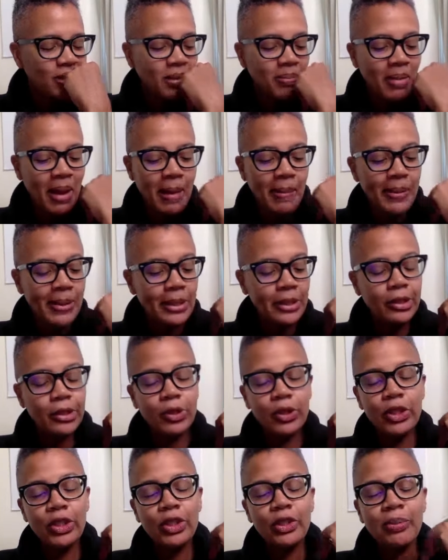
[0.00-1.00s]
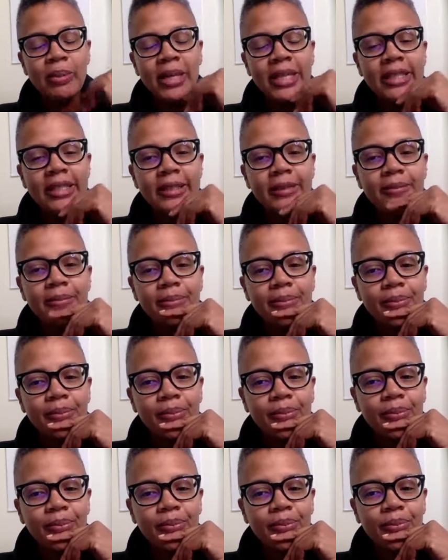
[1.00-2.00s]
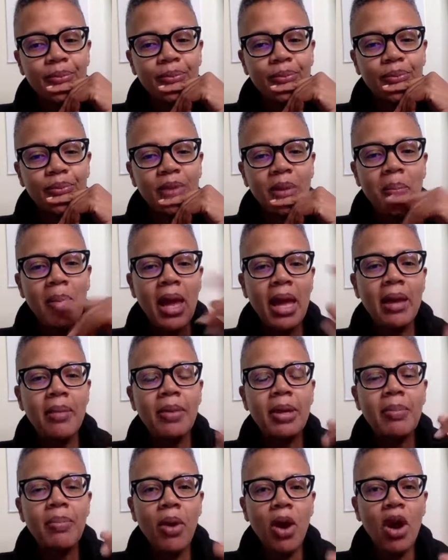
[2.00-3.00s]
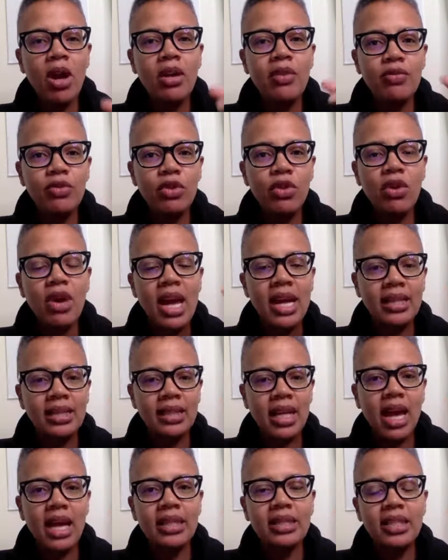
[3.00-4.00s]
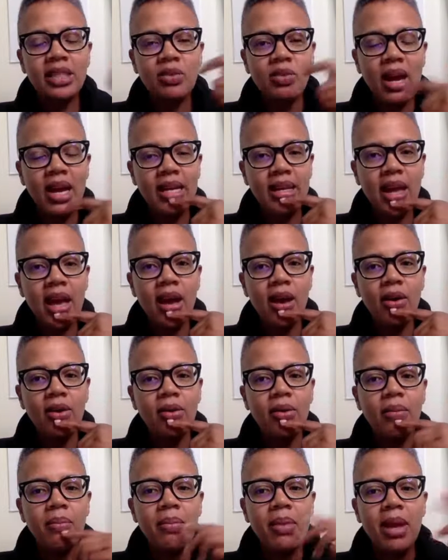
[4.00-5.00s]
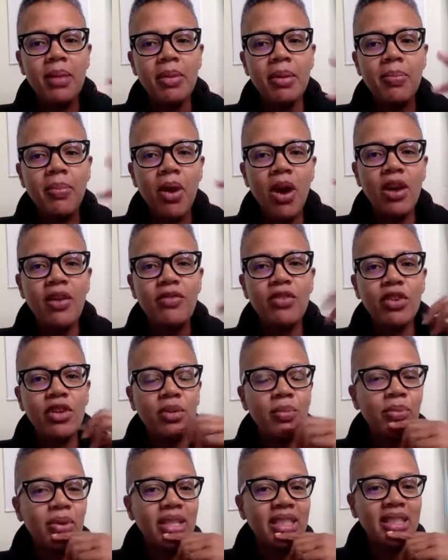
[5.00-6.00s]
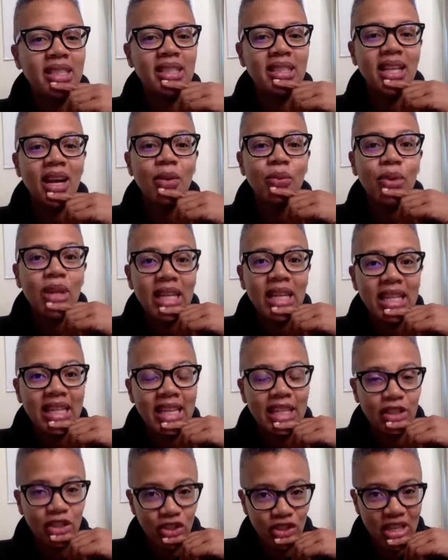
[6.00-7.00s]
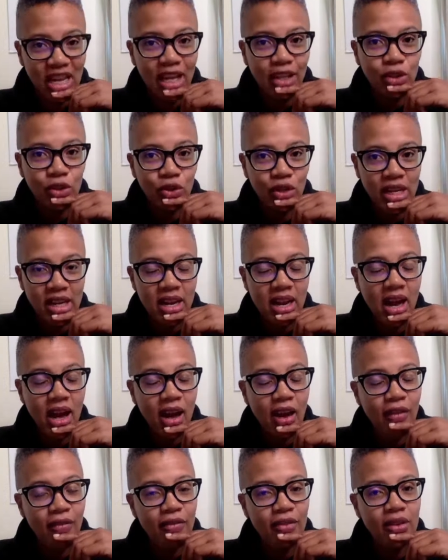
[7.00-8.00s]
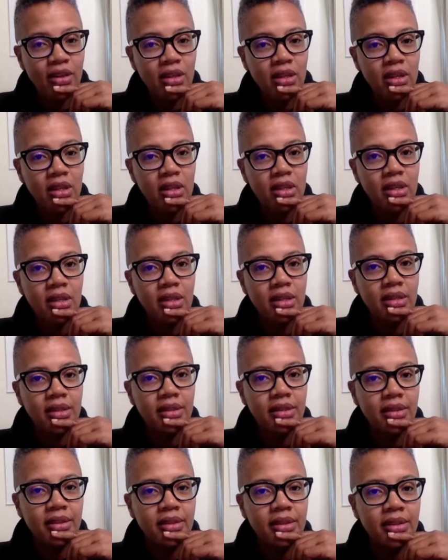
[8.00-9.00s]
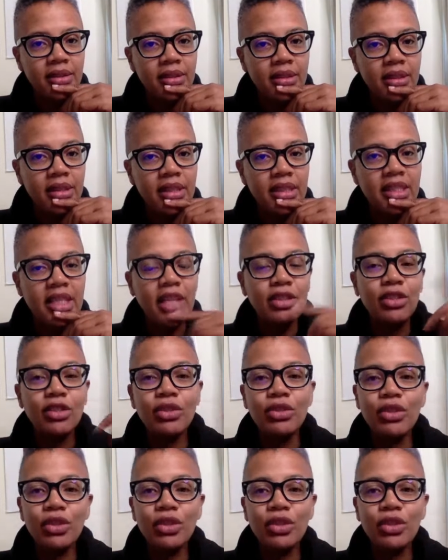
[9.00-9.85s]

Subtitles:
Maybe you're doing too much. Maybe part of your anxiety right now, maybe part of your depression is not really that you're not doing enough. It's that you're